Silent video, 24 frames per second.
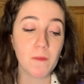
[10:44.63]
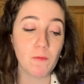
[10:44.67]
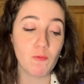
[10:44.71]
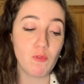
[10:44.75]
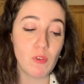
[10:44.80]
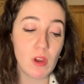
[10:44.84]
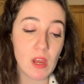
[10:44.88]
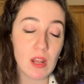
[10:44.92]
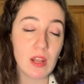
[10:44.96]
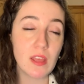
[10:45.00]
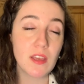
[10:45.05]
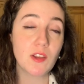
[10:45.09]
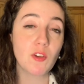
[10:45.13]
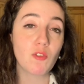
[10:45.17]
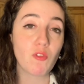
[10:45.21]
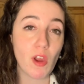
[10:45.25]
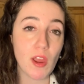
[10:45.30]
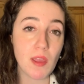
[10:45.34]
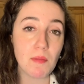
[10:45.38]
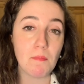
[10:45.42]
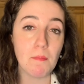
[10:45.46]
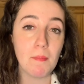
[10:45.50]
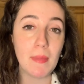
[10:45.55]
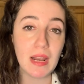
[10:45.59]
really
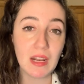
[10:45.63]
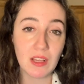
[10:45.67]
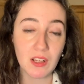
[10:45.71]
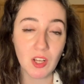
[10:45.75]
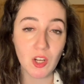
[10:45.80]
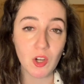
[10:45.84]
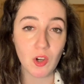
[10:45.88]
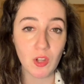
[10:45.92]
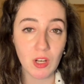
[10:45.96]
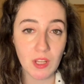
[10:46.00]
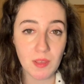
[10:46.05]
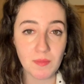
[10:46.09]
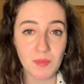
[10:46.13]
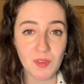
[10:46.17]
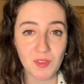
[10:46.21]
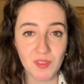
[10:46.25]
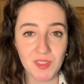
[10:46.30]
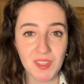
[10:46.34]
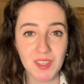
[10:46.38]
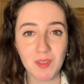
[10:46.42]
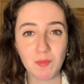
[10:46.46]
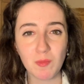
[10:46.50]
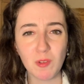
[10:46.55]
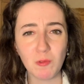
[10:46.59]
great melancholy
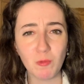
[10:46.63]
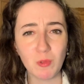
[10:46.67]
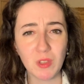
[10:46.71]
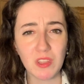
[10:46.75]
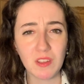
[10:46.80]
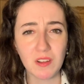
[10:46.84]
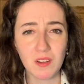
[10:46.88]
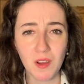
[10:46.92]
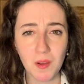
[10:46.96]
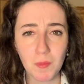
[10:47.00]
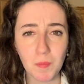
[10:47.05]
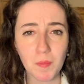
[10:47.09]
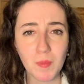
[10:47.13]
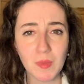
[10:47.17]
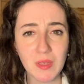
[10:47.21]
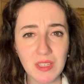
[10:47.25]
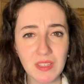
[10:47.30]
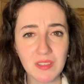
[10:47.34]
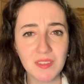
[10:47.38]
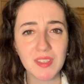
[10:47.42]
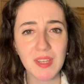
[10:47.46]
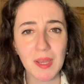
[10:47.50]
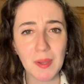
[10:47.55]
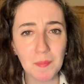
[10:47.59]
music, but with an
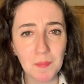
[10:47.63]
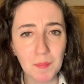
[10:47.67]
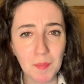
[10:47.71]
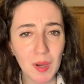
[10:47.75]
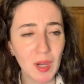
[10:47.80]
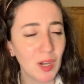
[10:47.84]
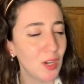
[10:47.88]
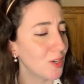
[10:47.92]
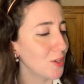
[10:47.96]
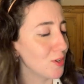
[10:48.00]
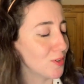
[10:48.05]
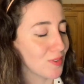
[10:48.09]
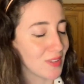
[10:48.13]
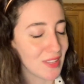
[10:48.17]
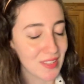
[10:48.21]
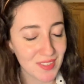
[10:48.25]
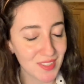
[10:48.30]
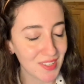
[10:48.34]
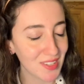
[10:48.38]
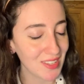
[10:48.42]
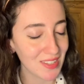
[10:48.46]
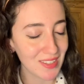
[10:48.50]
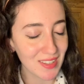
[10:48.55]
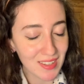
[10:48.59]
upbeat tempo.
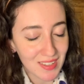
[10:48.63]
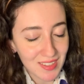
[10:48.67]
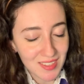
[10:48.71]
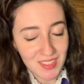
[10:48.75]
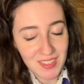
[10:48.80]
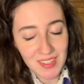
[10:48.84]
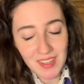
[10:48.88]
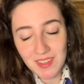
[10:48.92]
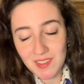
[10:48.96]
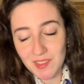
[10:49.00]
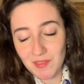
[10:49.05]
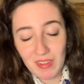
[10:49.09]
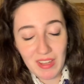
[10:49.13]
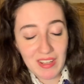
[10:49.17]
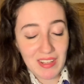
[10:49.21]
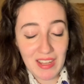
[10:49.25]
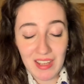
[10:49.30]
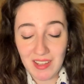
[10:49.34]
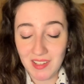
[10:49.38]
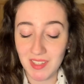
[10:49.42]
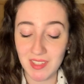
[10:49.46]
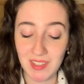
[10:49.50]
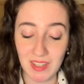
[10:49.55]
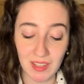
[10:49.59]
It's
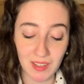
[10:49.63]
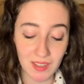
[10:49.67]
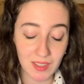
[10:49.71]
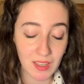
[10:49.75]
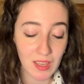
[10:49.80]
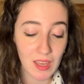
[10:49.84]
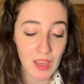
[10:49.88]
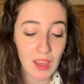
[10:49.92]
fantastic.